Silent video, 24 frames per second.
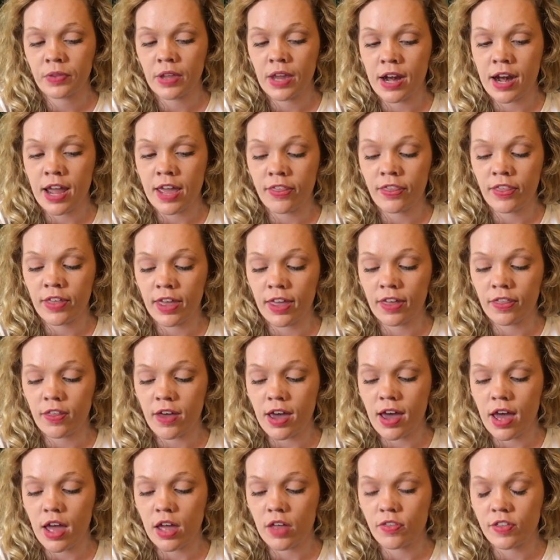And I think
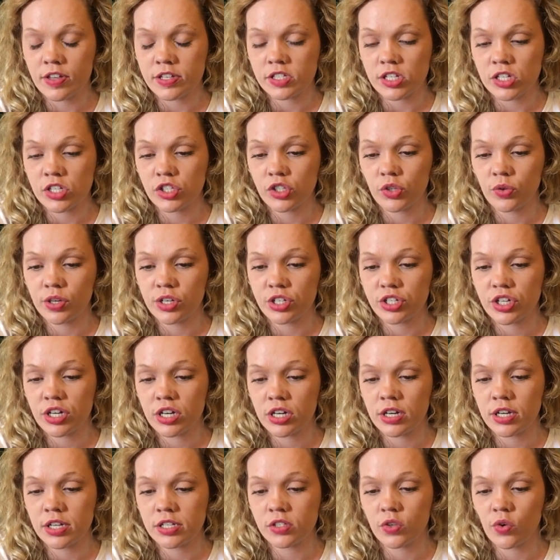that this
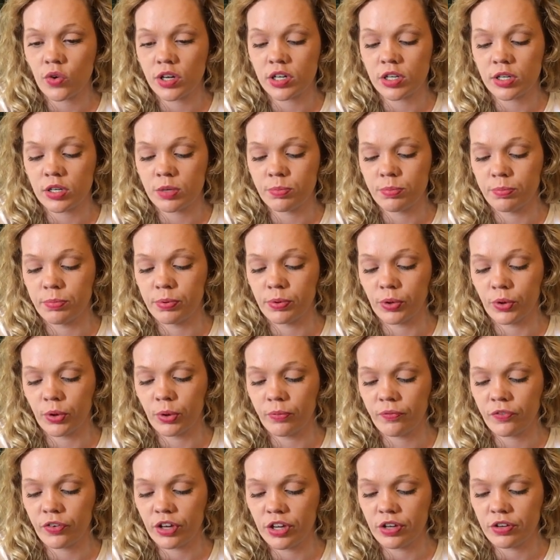intuition is going to
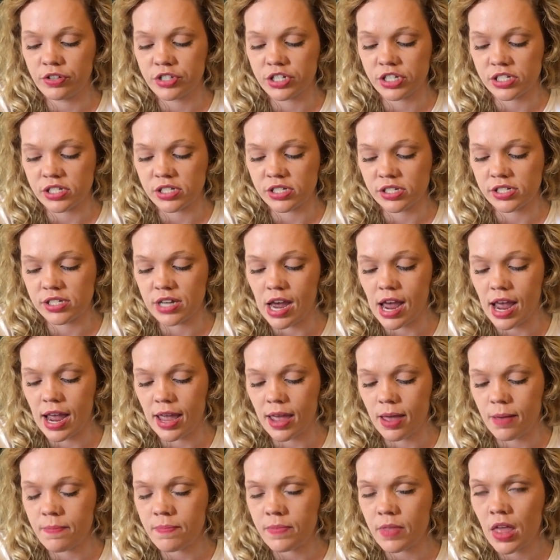bloom for you just in
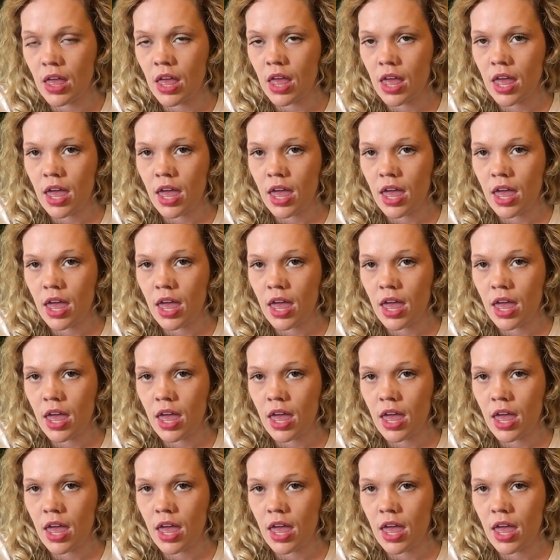time,